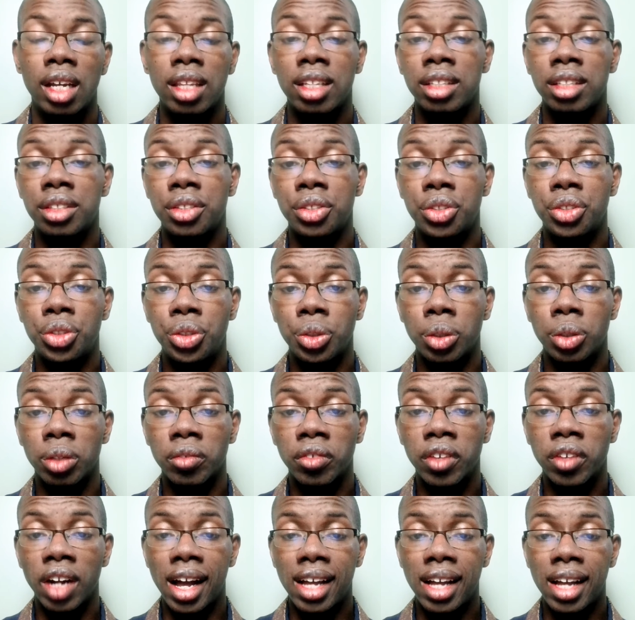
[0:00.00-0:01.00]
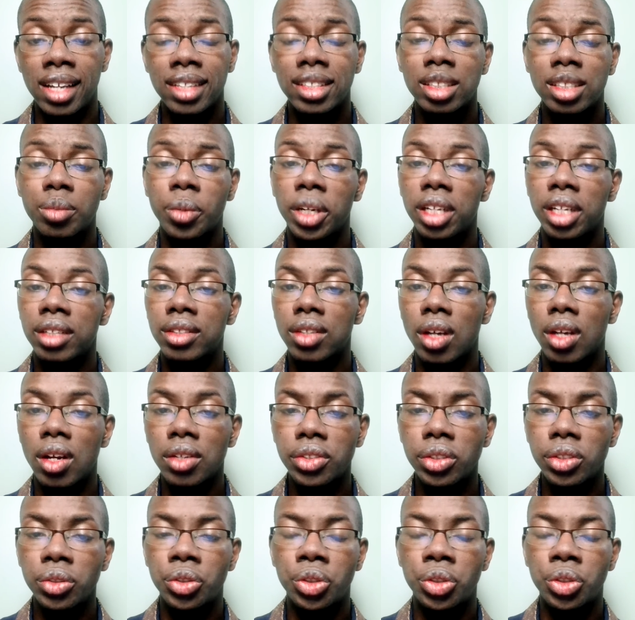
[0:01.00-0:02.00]
This is true of grass, but it's
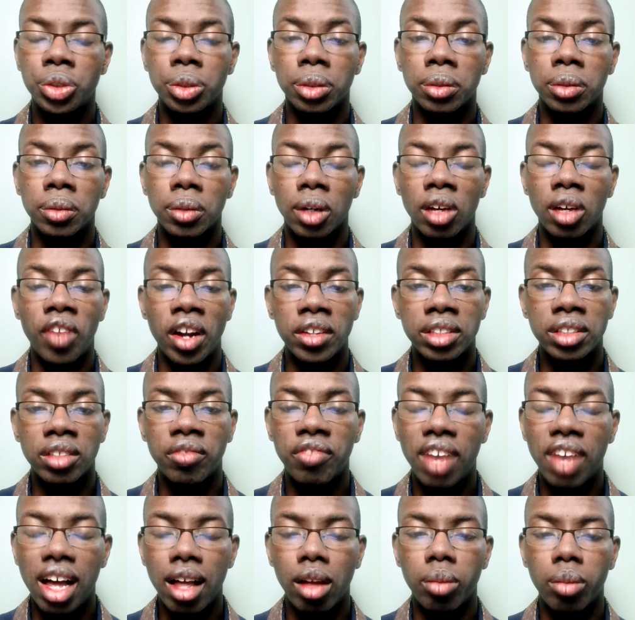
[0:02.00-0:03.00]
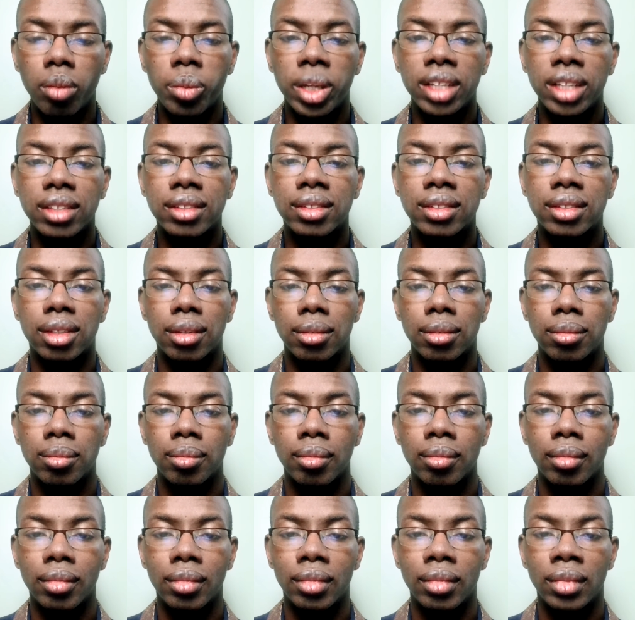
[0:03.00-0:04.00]
also true of our defilements.
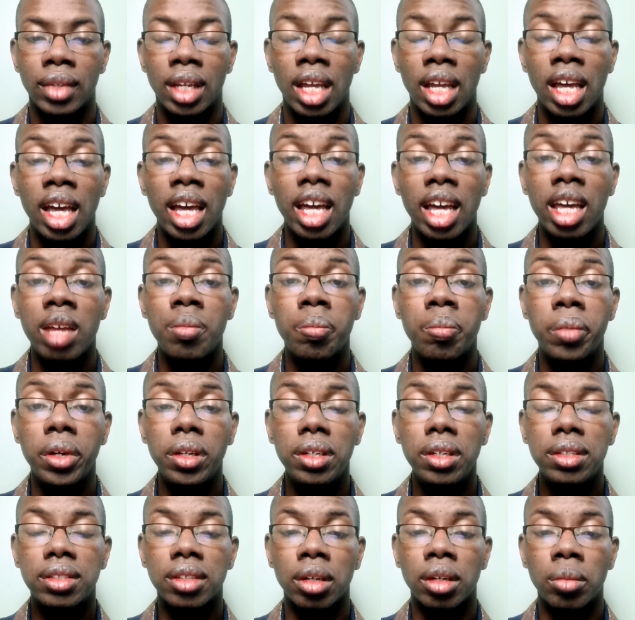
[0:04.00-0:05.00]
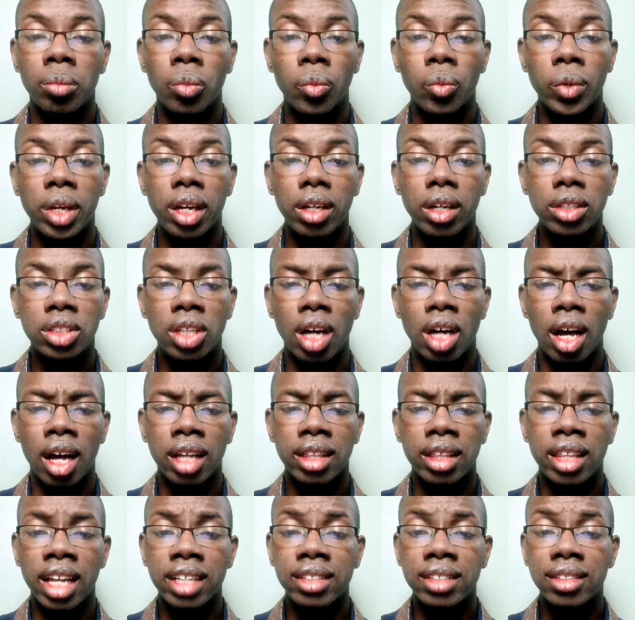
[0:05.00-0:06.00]
In Buddhism, we are
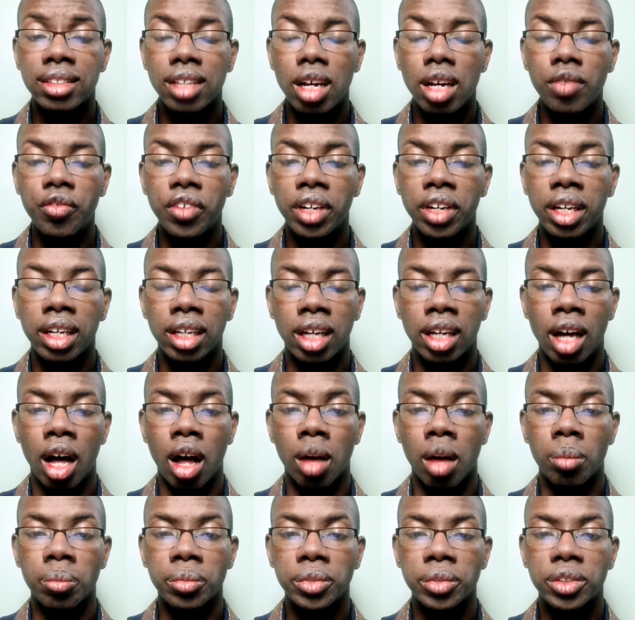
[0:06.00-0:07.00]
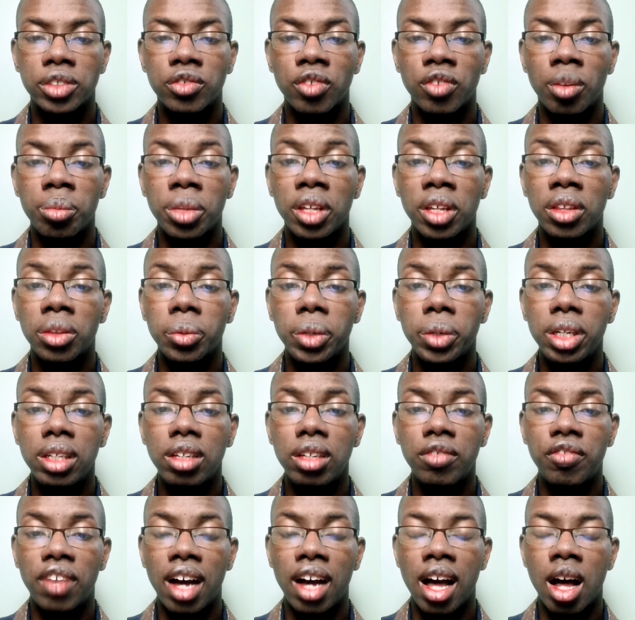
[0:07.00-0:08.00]
taught that suffering comes from the three
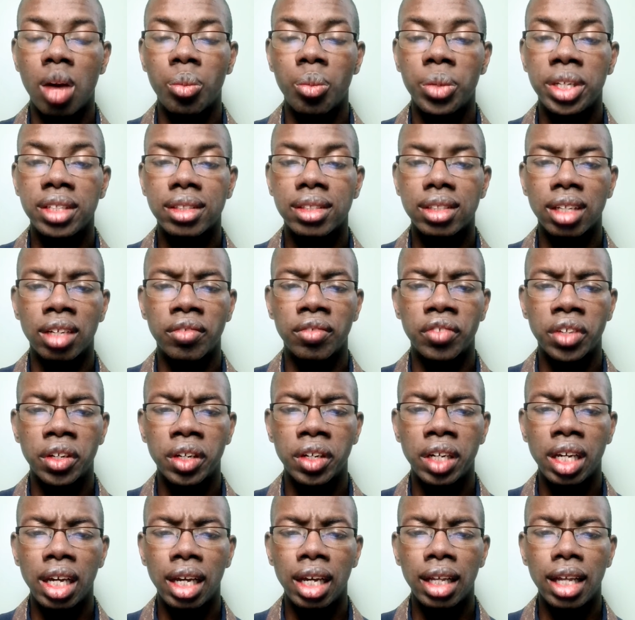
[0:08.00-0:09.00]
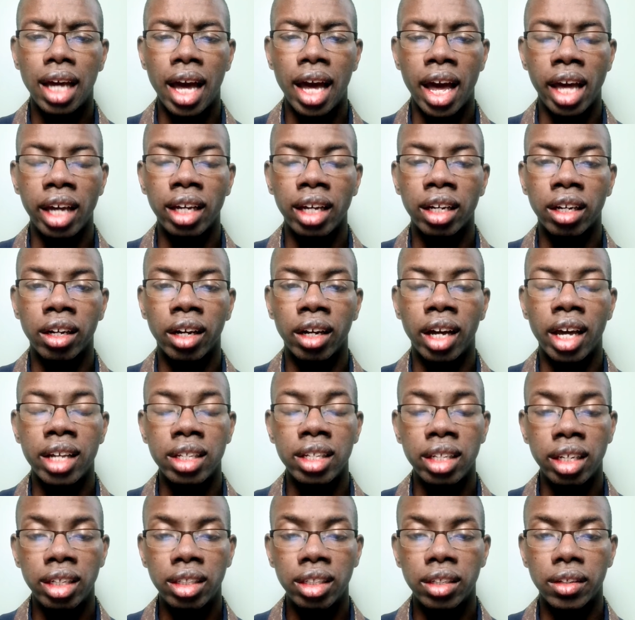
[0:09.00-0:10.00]
defilements of greed, anger,
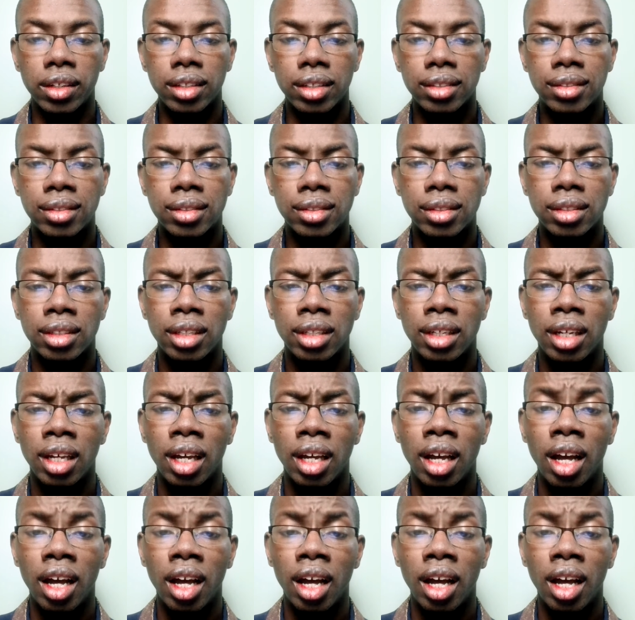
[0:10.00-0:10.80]
and ignorance.